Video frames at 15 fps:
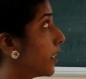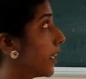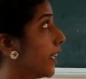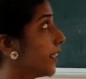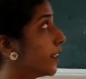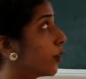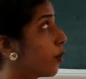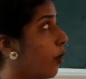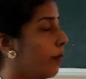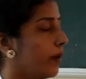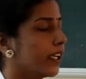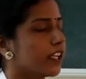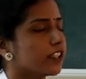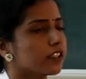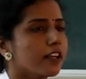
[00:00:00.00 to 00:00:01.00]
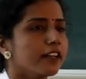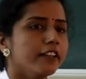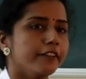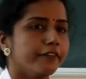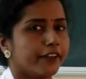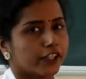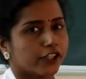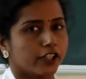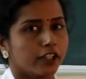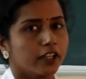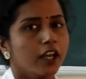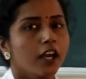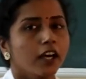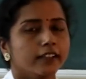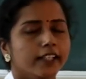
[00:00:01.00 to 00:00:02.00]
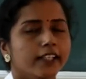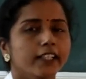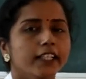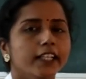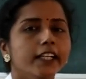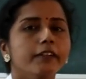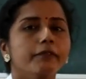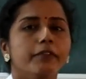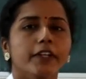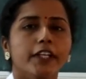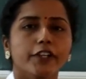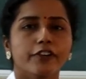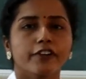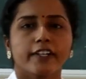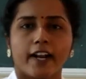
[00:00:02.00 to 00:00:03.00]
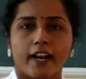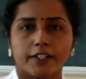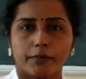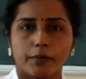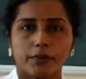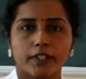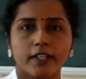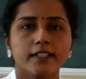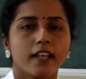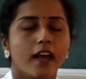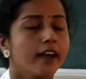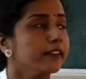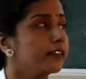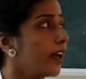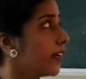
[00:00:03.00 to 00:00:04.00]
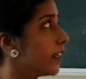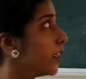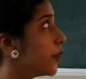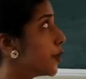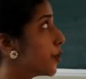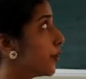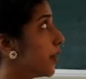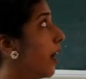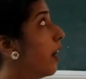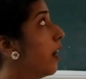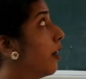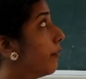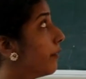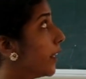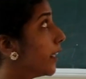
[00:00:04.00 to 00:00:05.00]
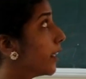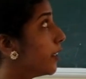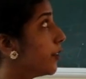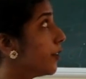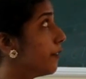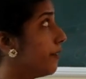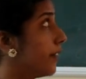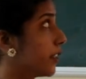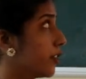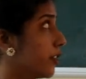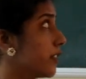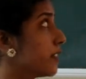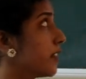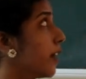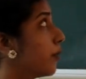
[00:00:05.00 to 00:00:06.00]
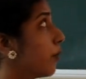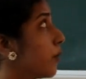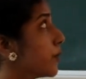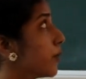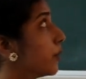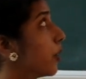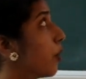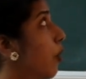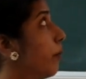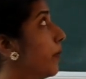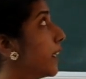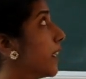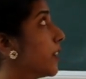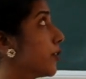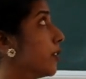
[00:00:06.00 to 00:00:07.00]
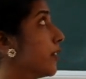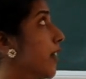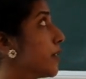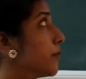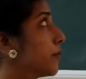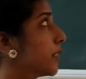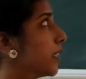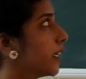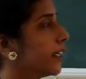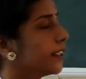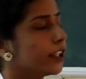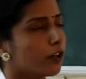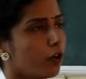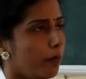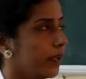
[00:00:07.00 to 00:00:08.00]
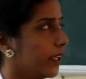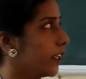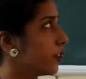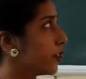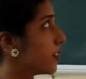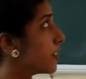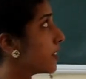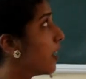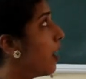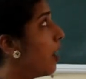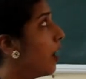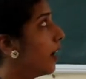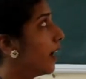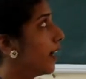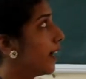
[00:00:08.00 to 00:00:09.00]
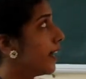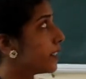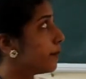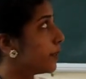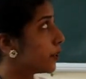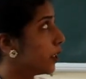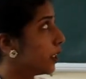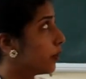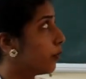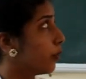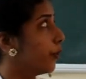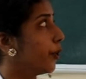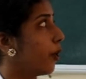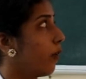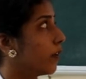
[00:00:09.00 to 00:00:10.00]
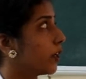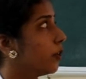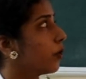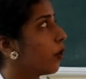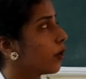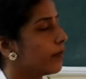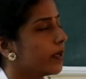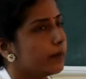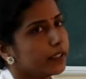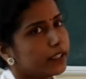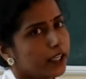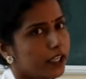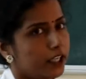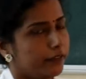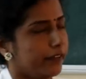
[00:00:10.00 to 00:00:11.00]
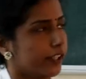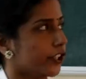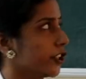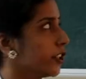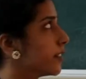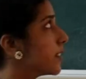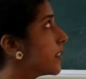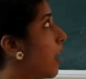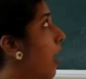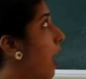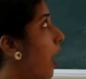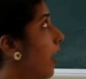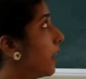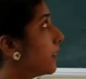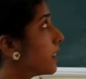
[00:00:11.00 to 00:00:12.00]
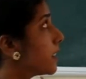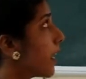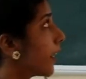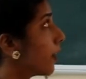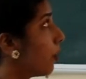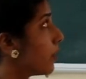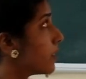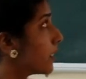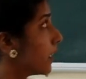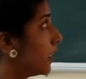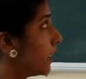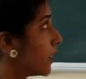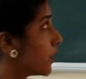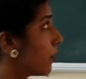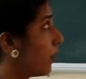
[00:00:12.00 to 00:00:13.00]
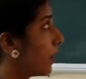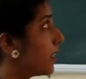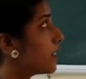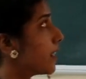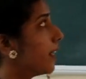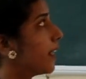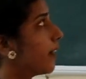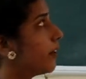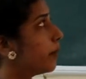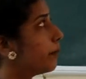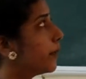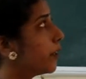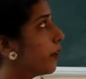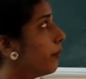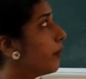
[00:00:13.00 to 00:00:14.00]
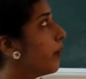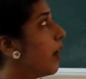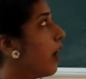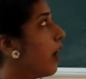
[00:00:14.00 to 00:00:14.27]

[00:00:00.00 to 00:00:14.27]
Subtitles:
related complication and infection. They need frequent transfusions, and that leads to the frequent infections and also the complication, transfusion related complications, especially fluid overload or maybe the infections. And the psychological disorders and development of